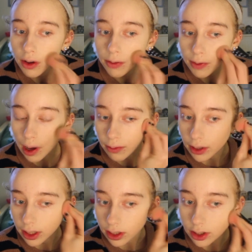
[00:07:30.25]

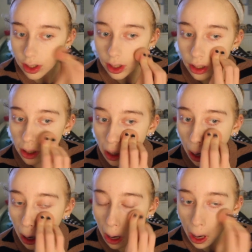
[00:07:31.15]
foundation,
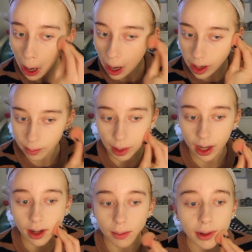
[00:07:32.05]
in
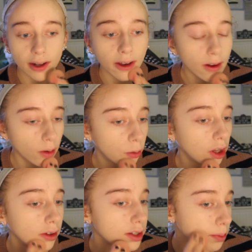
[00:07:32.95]
my opinion.
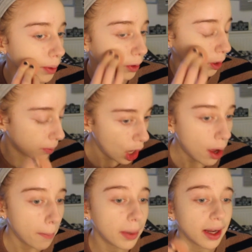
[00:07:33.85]
Well, it's a BB cream,
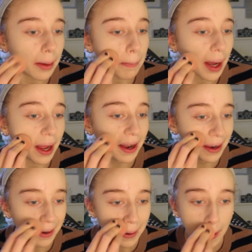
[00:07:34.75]
but in
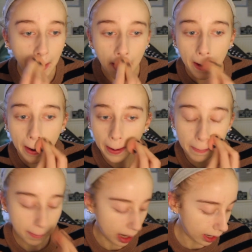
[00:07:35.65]

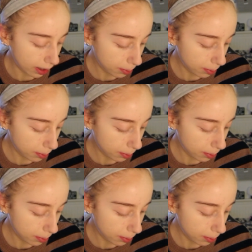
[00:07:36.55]
my